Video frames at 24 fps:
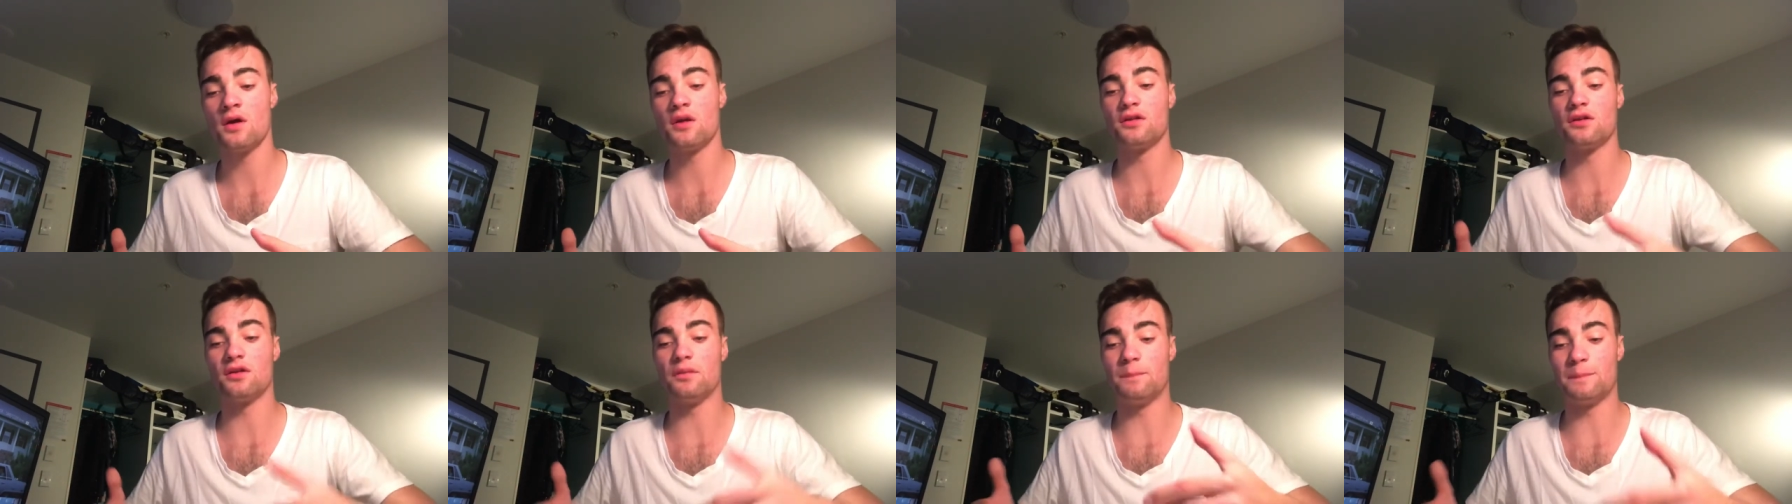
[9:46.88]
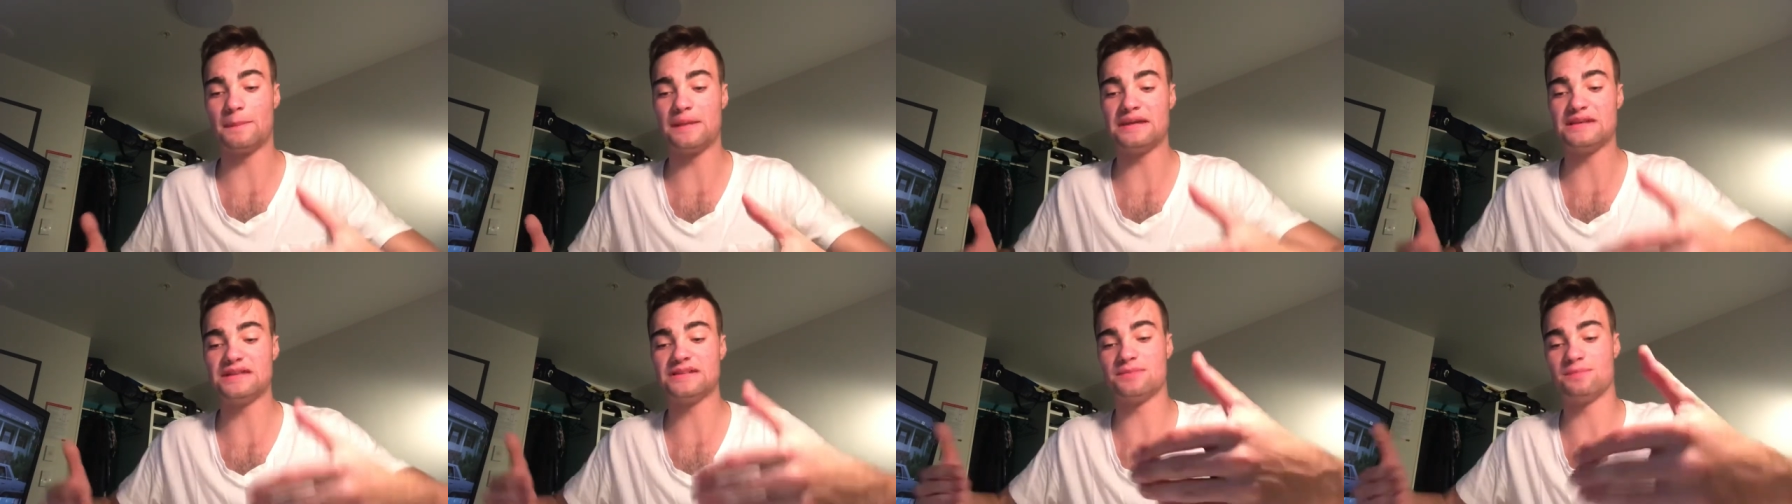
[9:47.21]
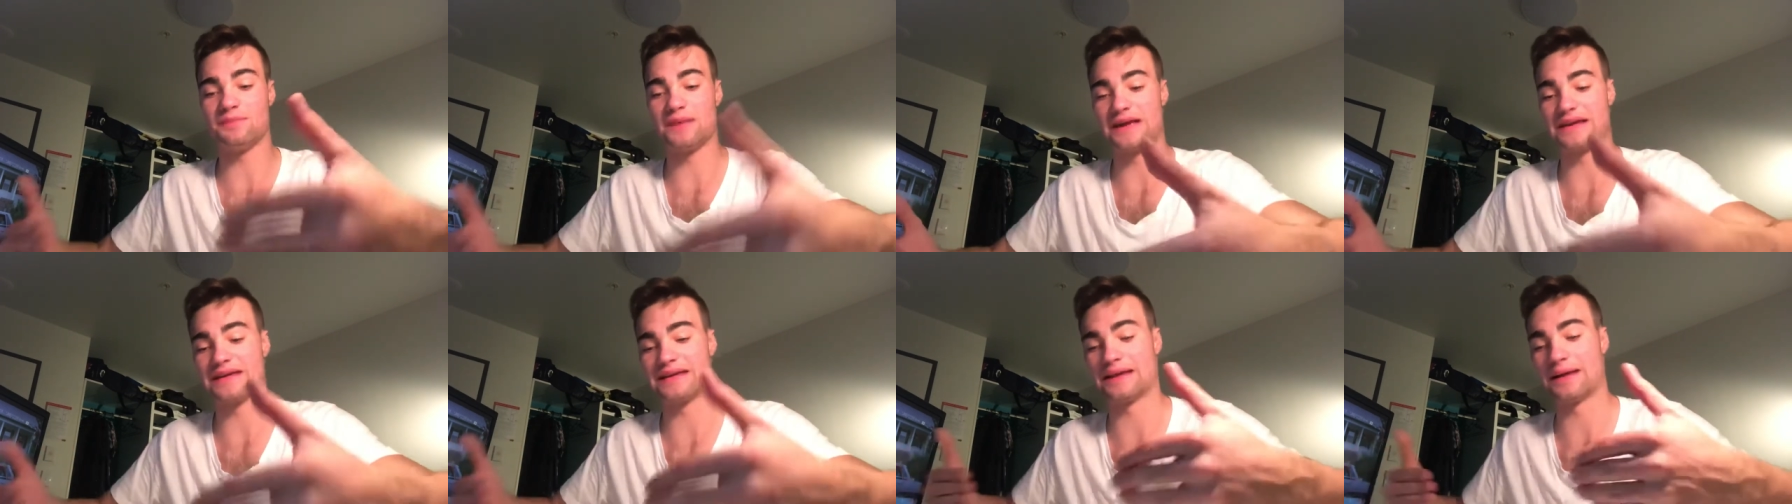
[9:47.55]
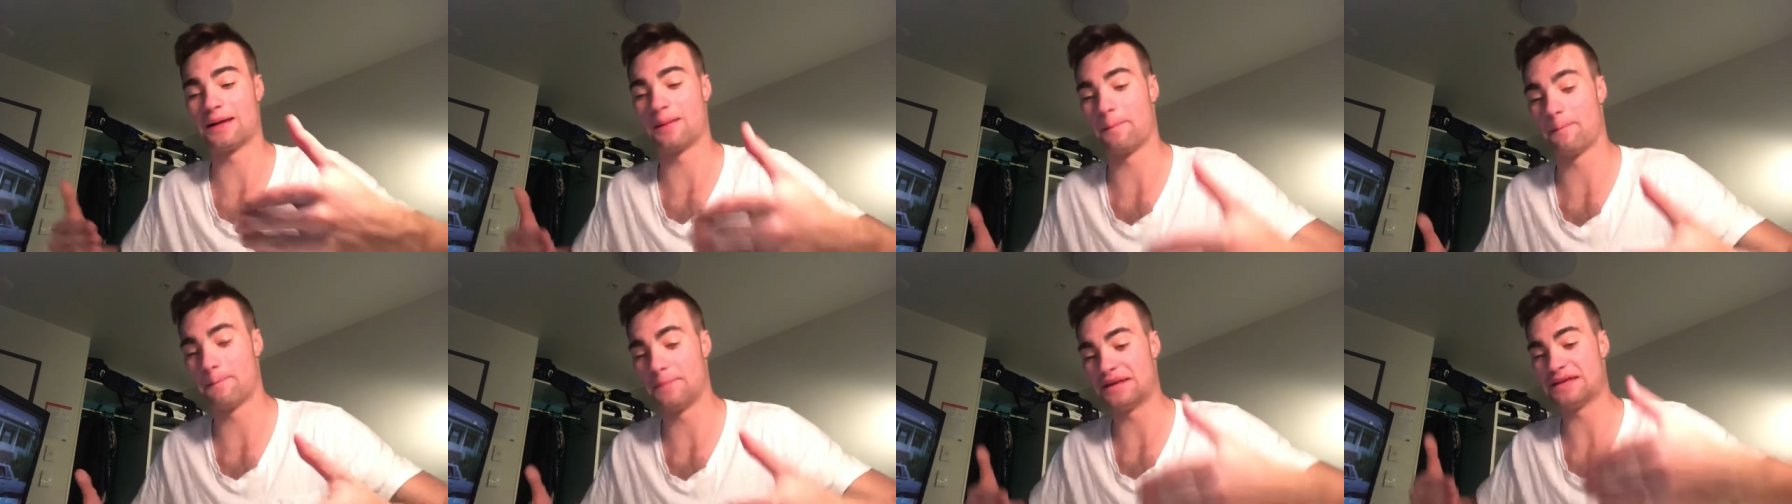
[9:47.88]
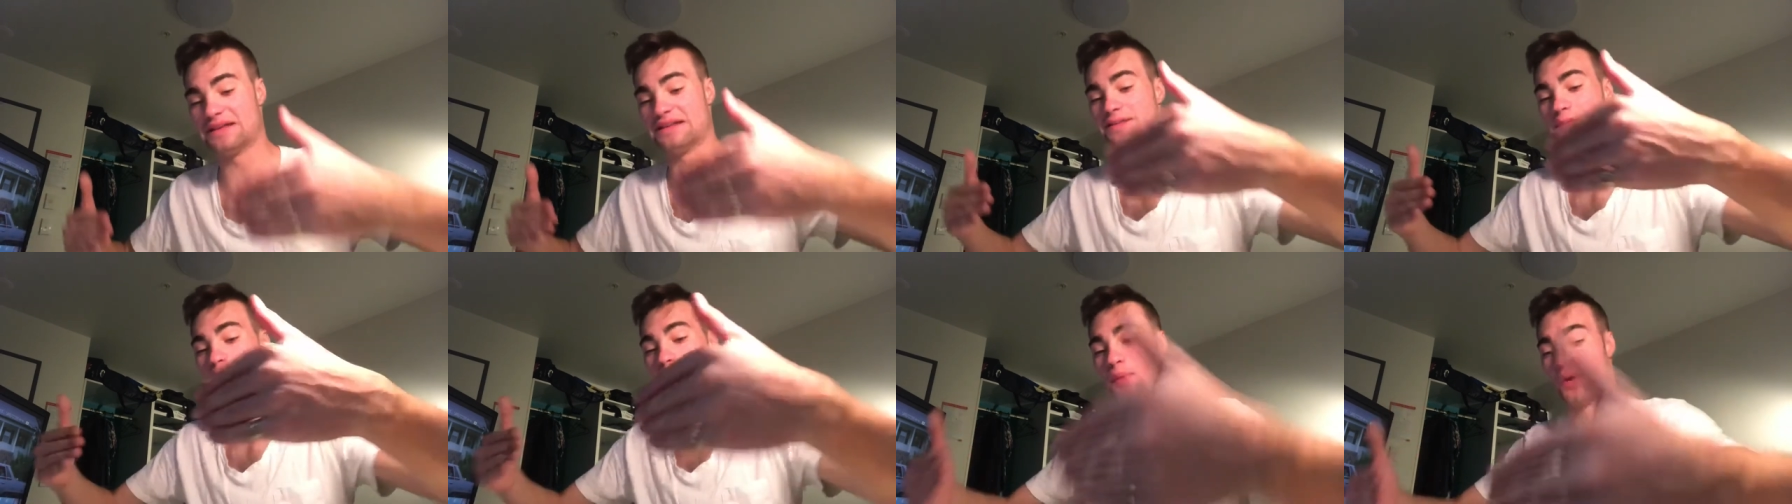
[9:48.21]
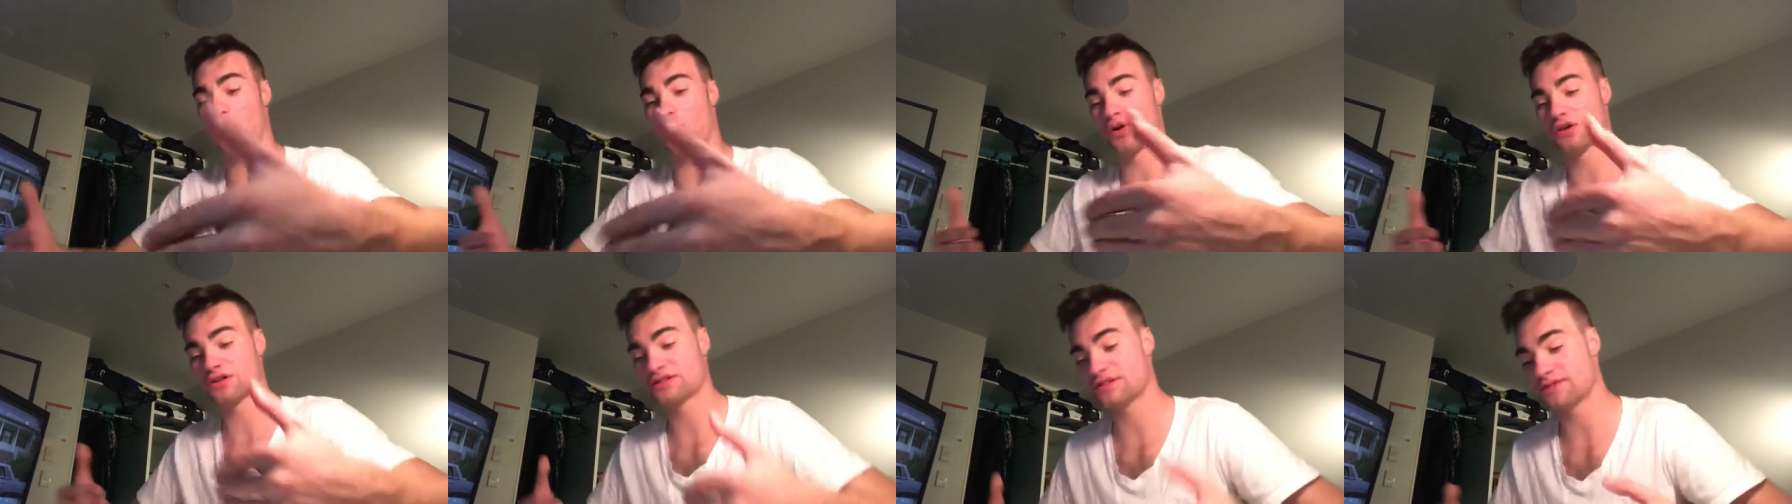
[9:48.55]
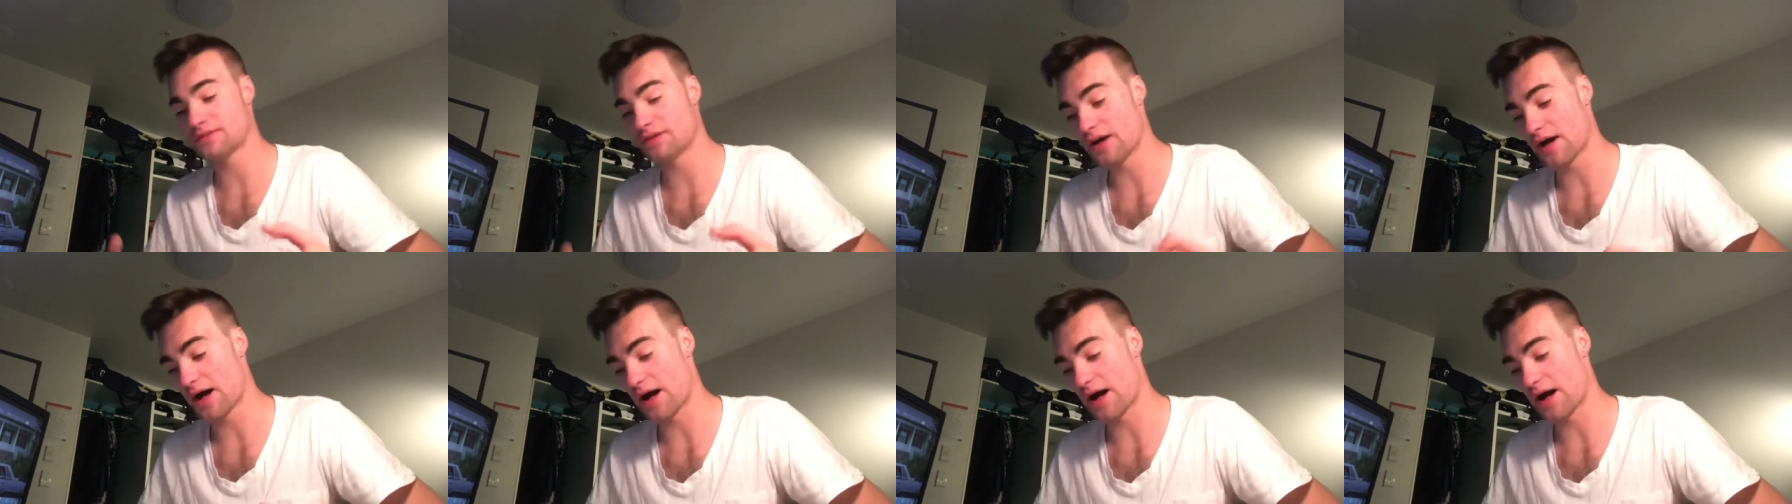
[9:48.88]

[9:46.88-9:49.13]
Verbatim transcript: the beat making beat box.